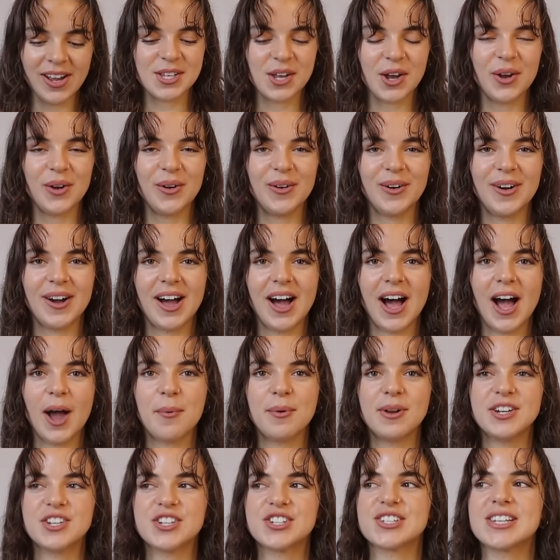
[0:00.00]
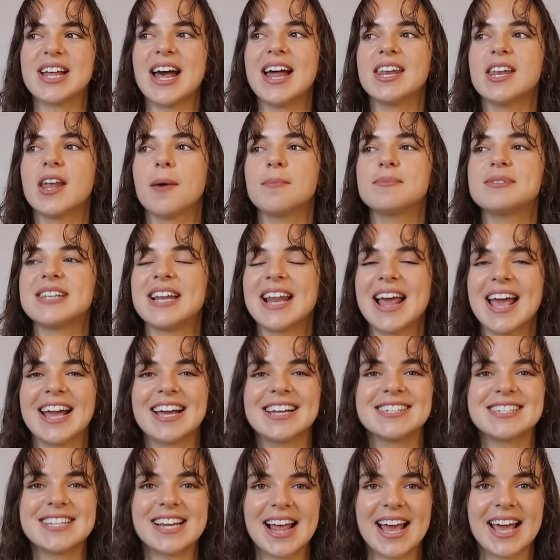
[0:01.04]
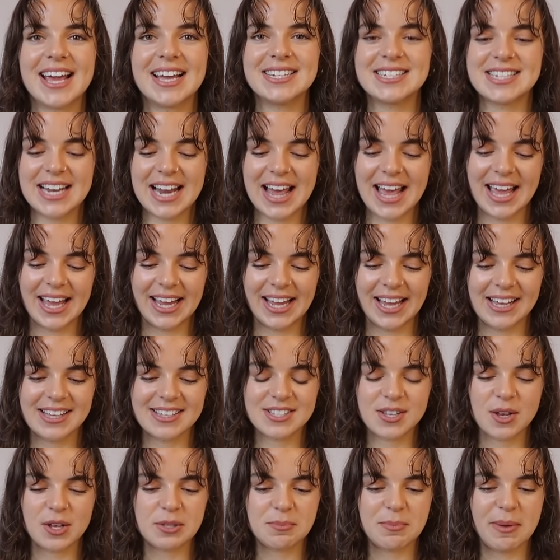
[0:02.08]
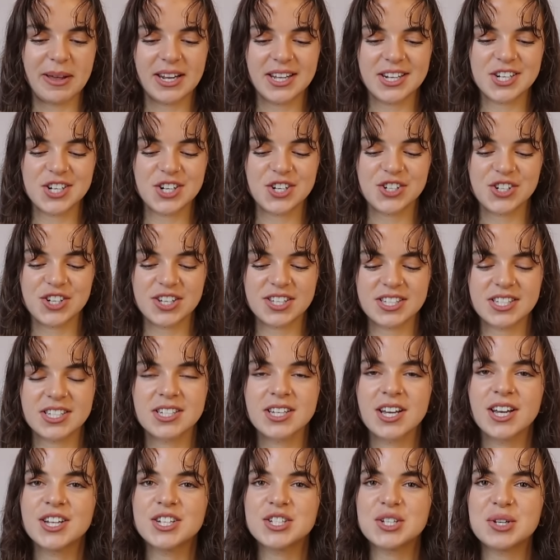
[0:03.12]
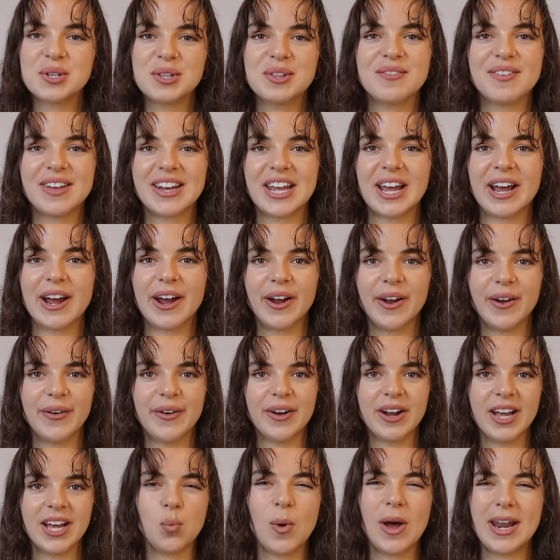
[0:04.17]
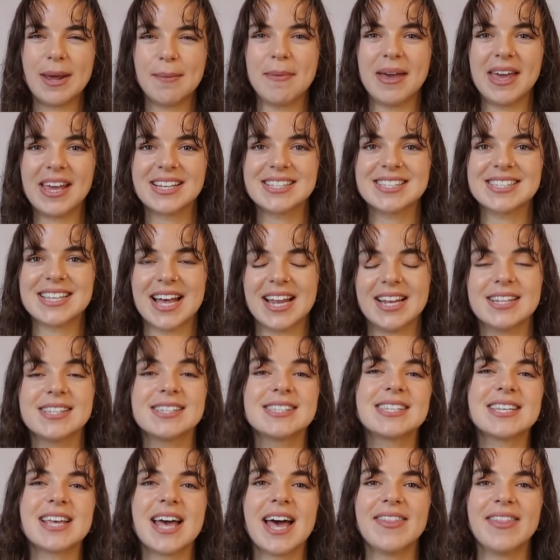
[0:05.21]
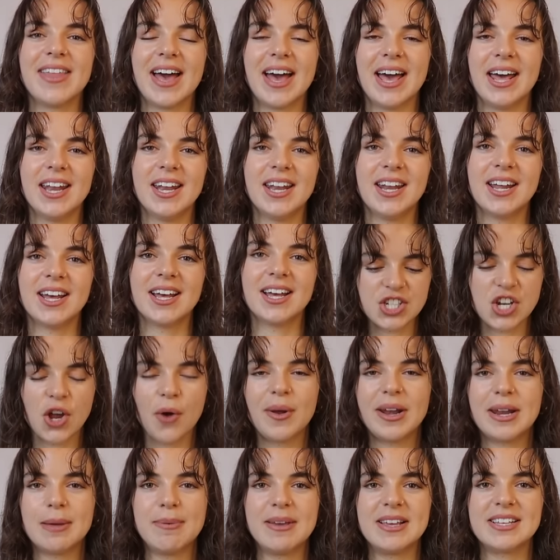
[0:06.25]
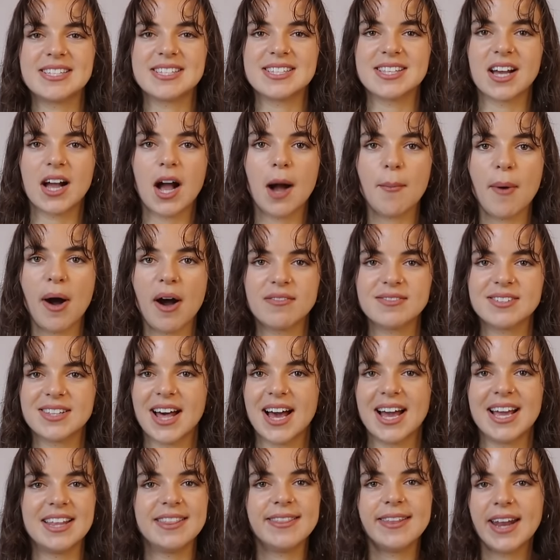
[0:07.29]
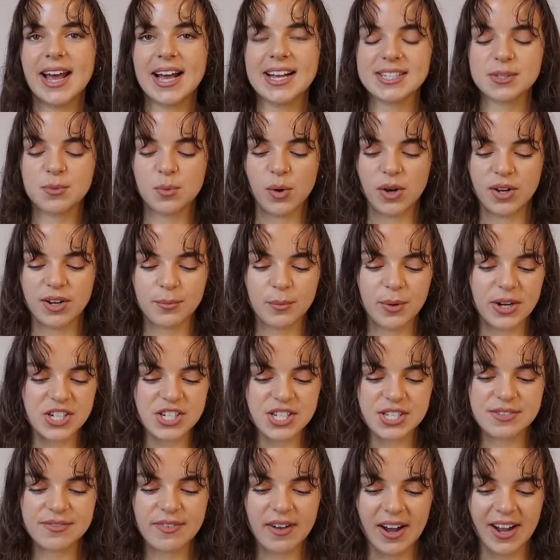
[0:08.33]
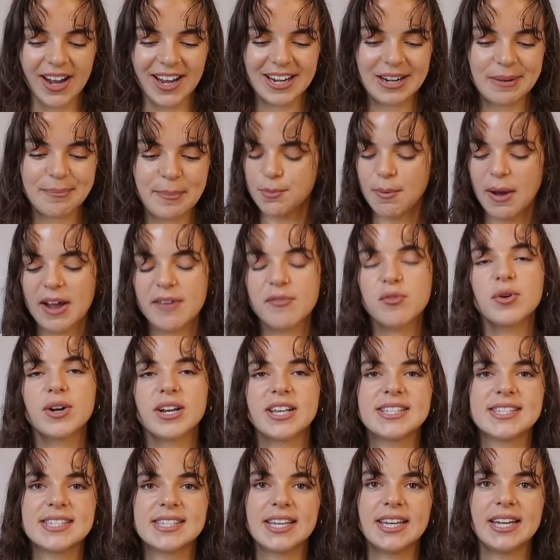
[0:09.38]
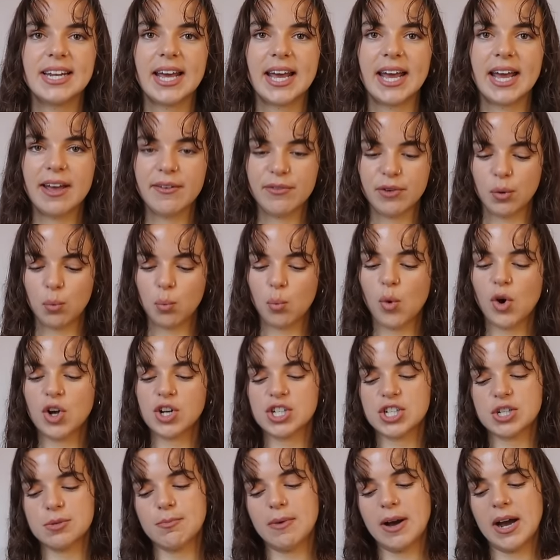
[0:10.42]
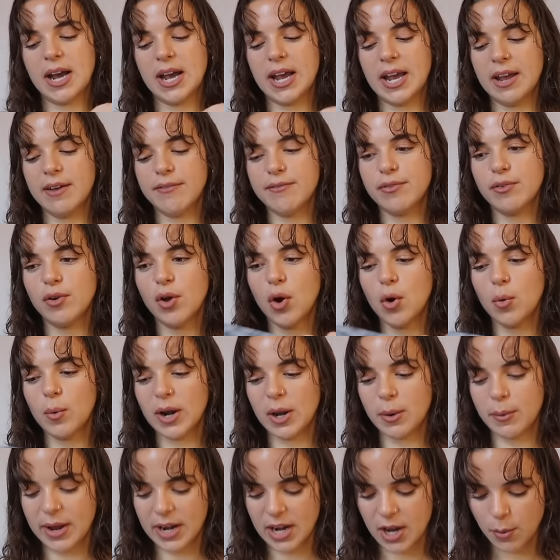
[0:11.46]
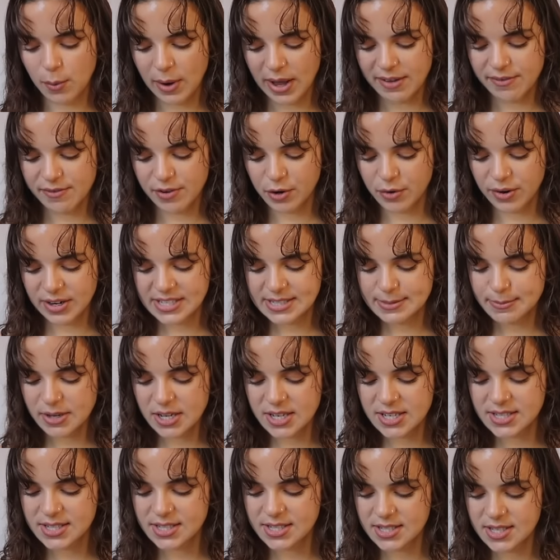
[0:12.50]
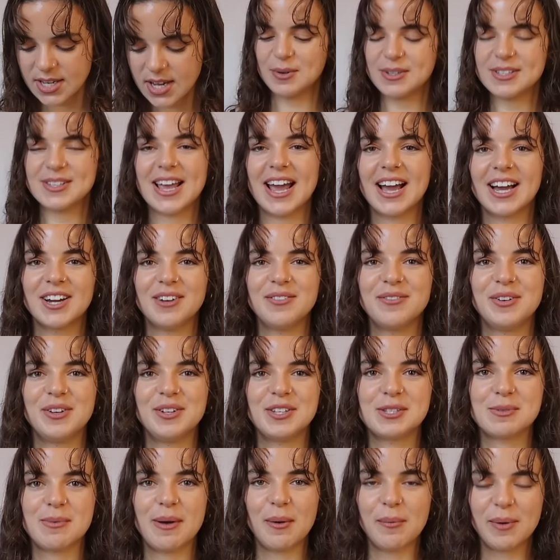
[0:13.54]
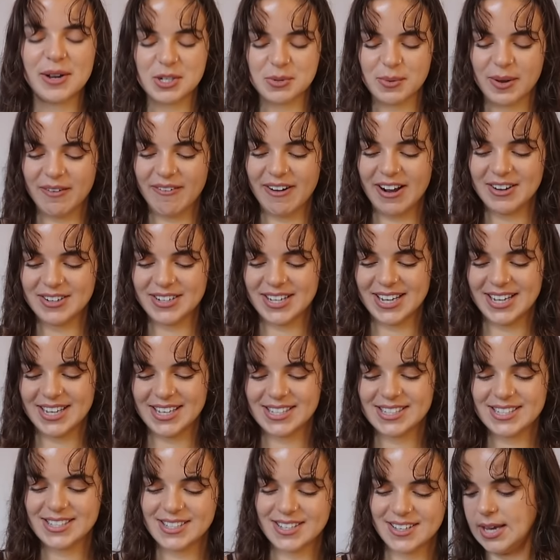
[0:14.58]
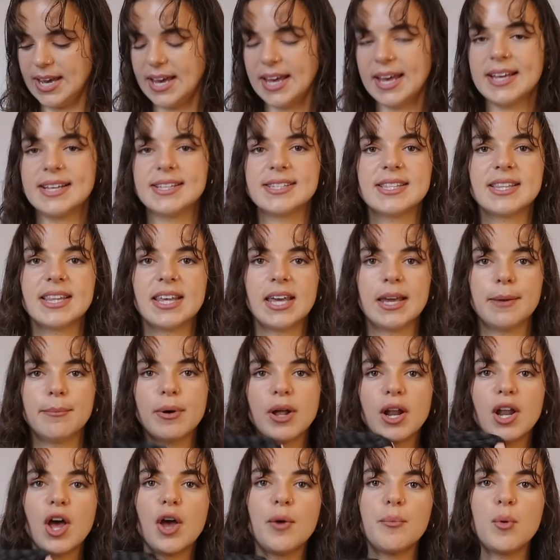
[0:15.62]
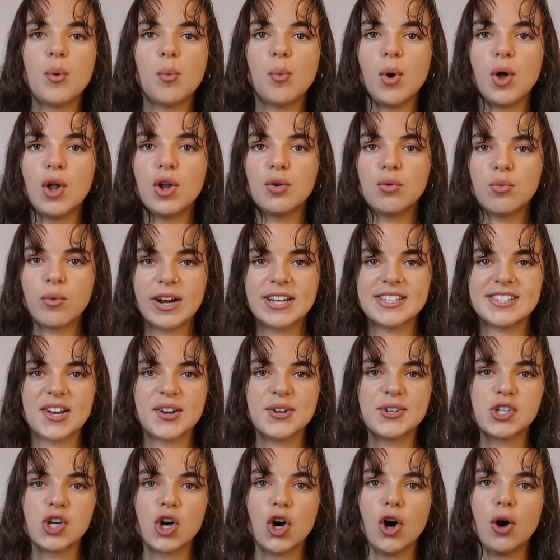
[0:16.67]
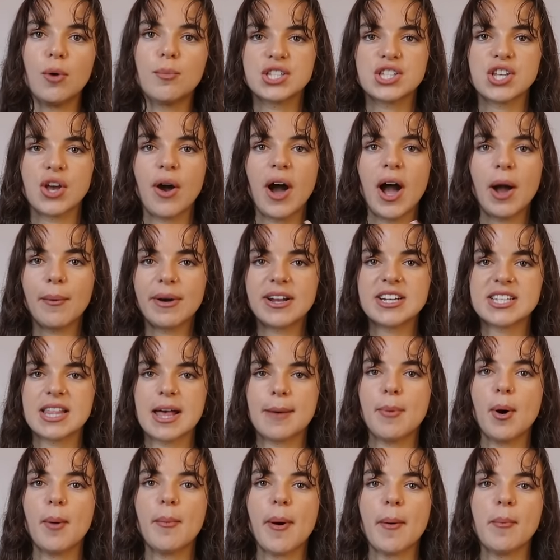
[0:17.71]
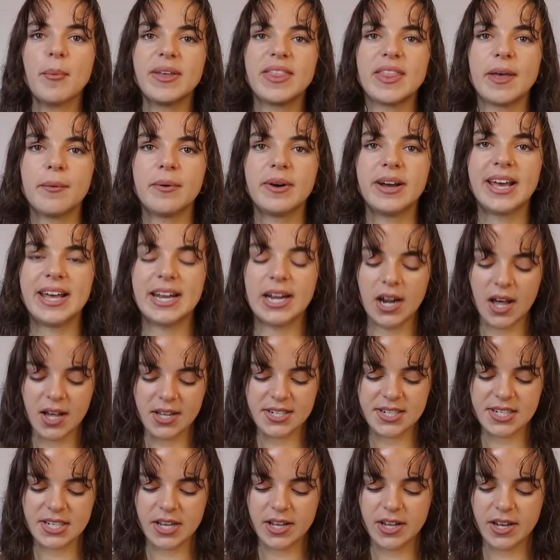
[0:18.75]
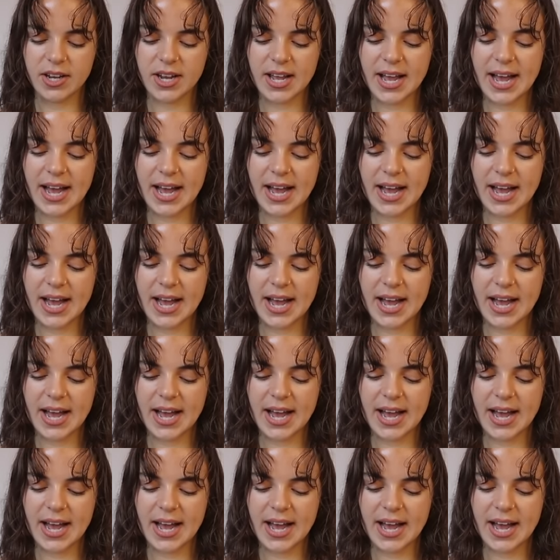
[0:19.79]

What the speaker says: So I would just end up delaying and delaying and delaying it. So it's better to just do the video when it makes sense and then show any pieces that come after that in the next one, which is fine. You might have already seen it if you watched my vlog when I went away for Christmas. I always get confused about which way around it is. It is the Paloma Wool Rizzo top. So I went to their pop-up when they were in London,